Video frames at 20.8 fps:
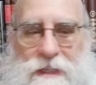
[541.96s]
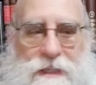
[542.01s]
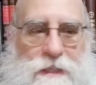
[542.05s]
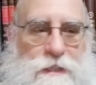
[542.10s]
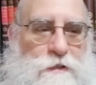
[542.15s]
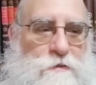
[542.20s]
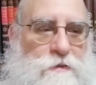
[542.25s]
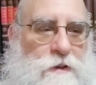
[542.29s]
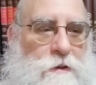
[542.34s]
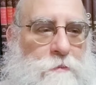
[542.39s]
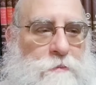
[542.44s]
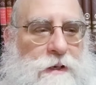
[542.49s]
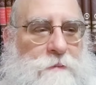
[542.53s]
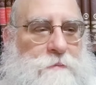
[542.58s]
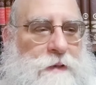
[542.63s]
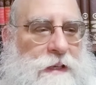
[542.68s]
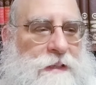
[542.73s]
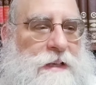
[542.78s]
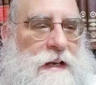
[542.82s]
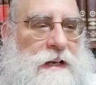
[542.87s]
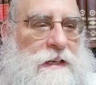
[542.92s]
is from Rab
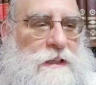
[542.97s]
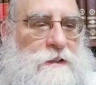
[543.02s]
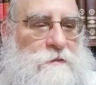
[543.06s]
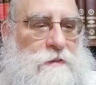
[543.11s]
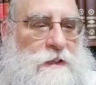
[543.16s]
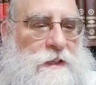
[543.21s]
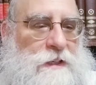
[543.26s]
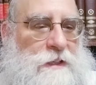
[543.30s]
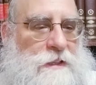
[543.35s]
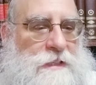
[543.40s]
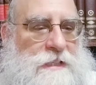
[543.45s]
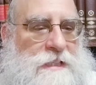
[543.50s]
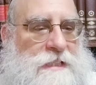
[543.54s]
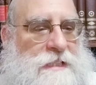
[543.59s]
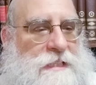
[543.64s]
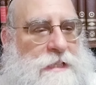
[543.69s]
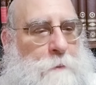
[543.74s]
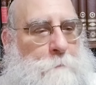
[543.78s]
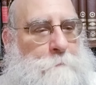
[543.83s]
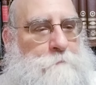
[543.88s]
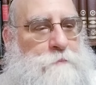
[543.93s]
Gedalia of
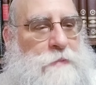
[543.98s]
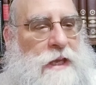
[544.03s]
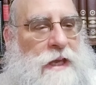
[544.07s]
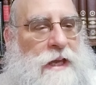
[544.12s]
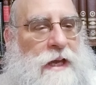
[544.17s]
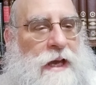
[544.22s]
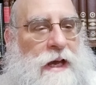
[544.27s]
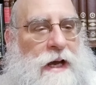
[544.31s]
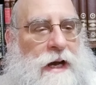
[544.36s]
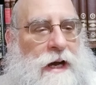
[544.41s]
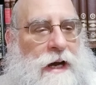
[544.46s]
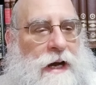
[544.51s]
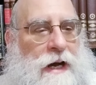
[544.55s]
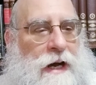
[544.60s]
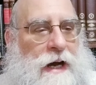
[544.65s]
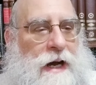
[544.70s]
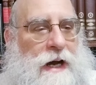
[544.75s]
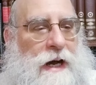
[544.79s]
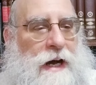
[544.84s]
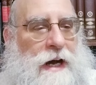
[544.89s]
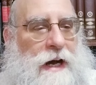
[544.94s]
Linitz.
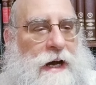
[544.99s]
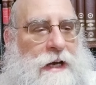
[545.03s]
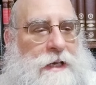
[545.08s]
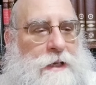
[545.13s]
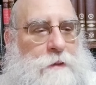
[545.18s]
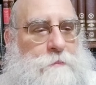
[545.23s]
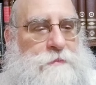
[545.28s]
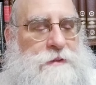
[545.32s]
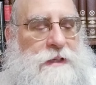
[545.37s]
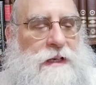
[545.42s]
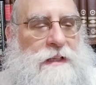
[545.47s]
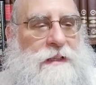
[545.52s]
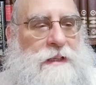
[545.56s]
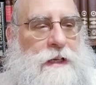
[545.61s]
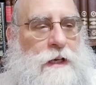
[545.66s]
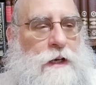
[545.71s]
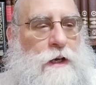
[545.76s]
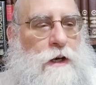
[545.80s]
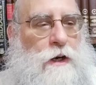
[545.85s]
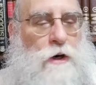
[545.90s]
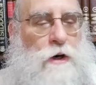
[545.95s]
I am telling